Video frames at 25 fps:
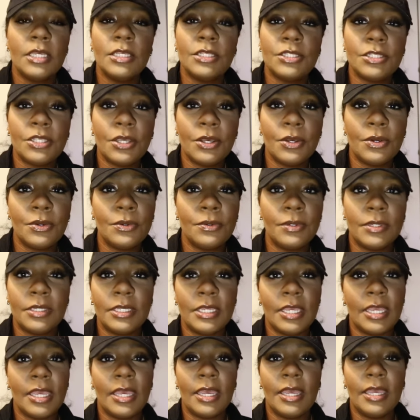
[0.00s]
So
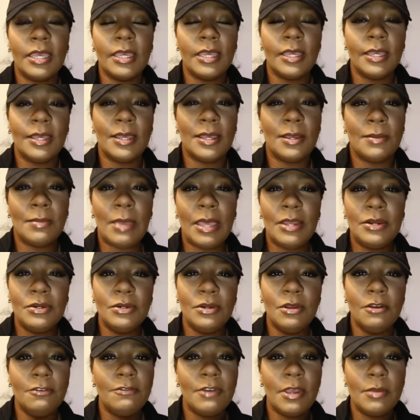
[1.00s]
yeah, um, I
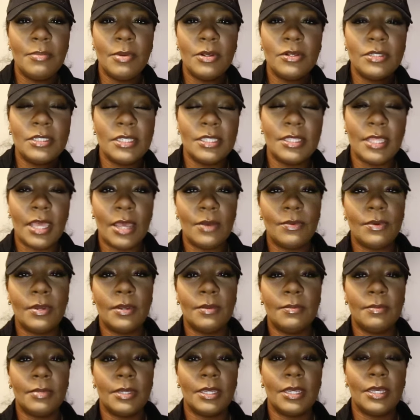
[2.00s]
don't know if I posted that
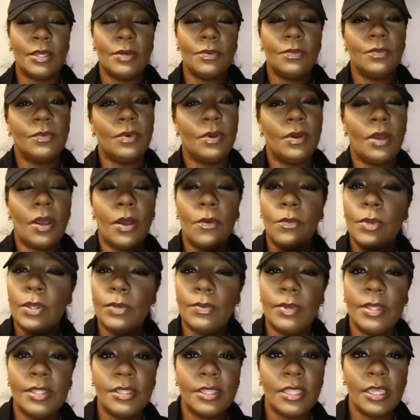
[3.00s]
one, but
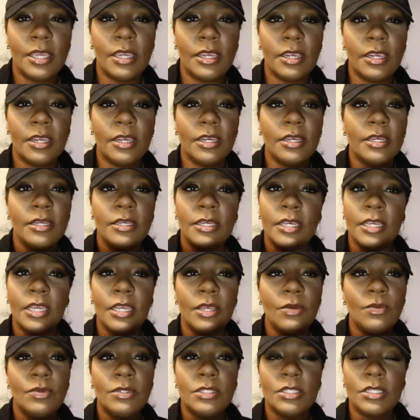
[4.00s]
we went there.
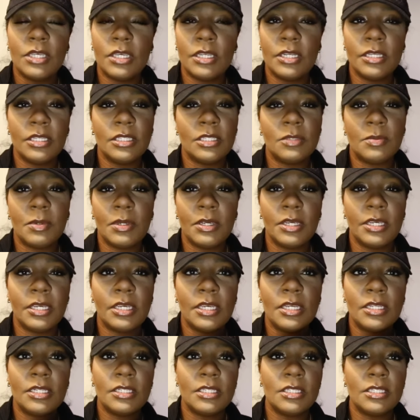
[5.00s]
It was a good
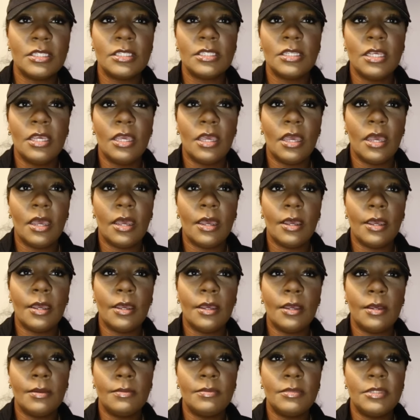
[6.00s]
experience.
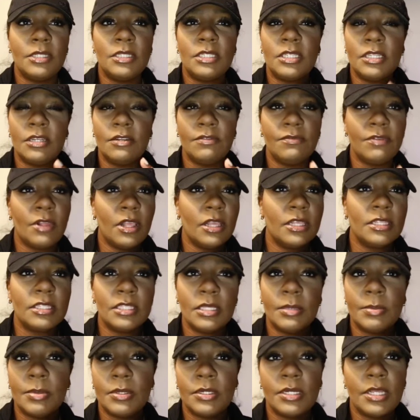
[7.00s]
Um, didn't fall
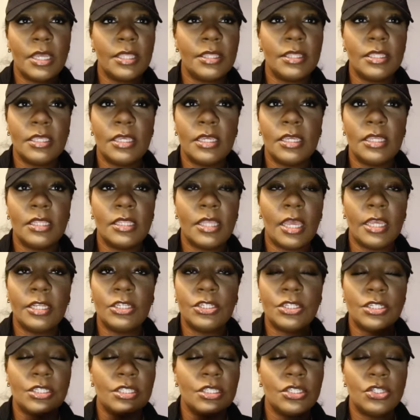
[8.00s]
asleep or nothing.
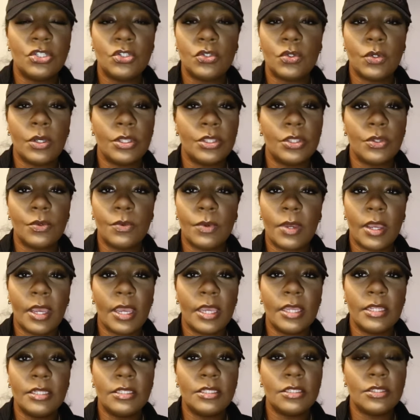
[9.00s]
Like just enjoyed the
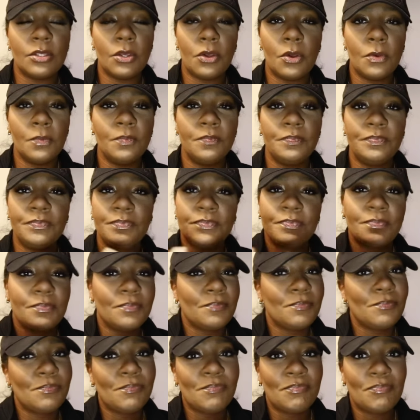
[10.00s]
ride. So
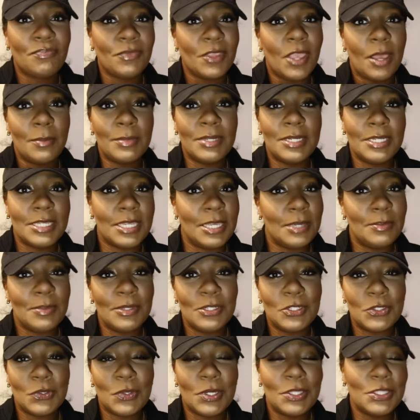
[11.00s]
I'm gonna keep
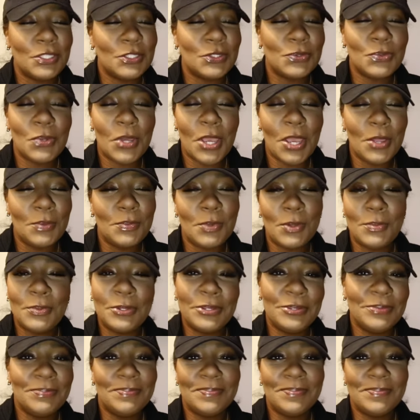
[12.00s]
enjoying this ride, baby.